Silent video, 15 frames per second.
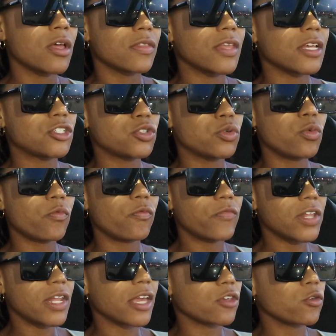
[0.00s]
that you
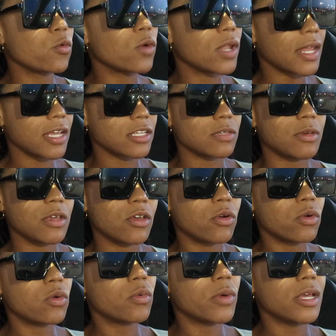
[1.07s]
feel like you would like to be
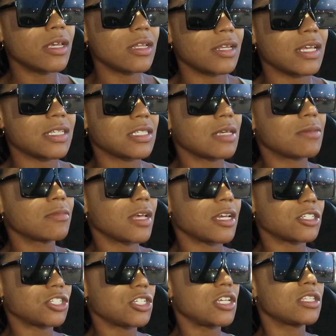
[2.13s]
cool with that seems
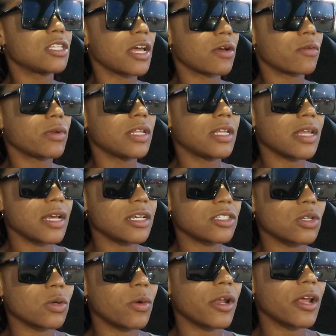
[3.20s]
like she's like really
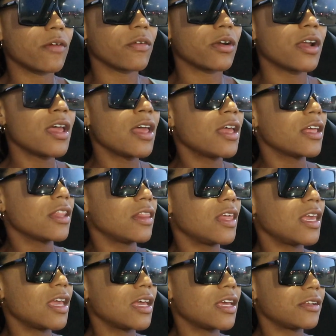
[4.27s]
nice or whatever,
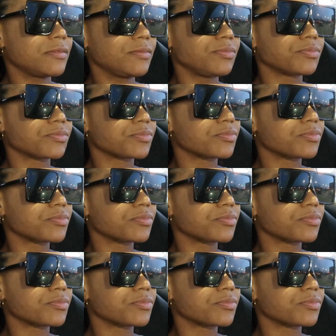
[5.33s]
then